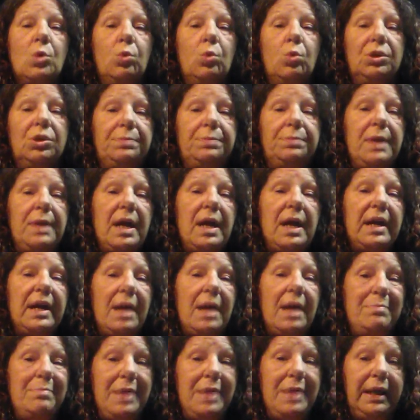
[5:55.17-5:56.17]
which meant I
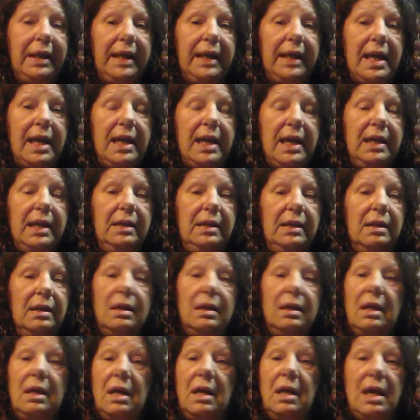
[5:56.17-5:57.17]
got Medicaid
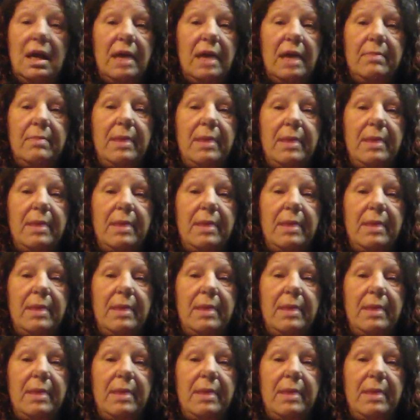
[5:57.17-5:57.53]
and